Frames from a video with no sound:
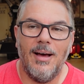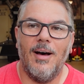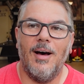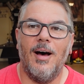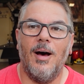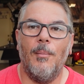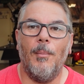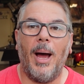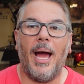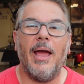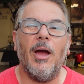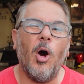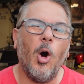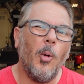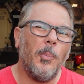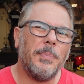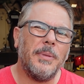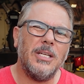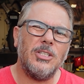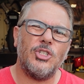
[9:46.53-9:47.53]
I
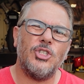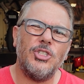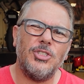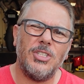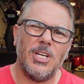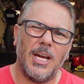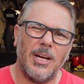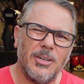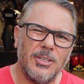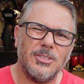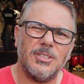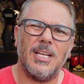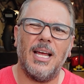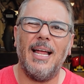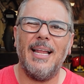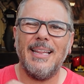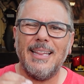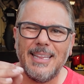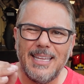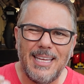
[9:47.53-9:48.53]
hope this shares
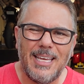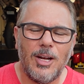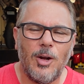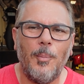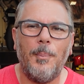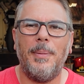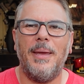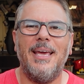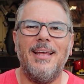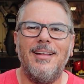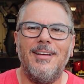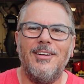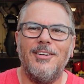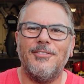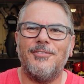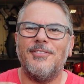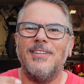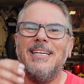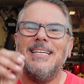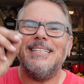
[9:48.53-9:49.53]
a little bit
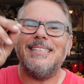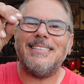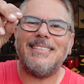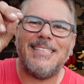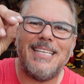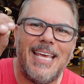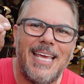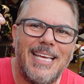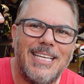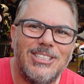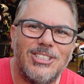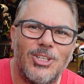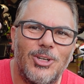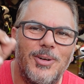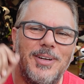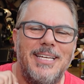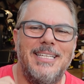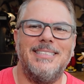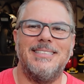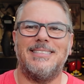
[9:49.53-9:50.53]
of
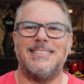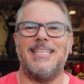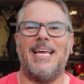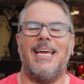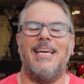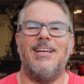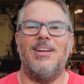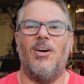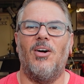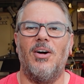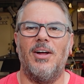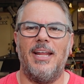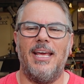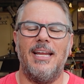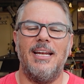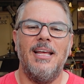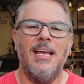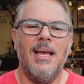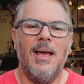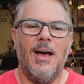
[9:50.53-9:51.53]
teaser insight on it.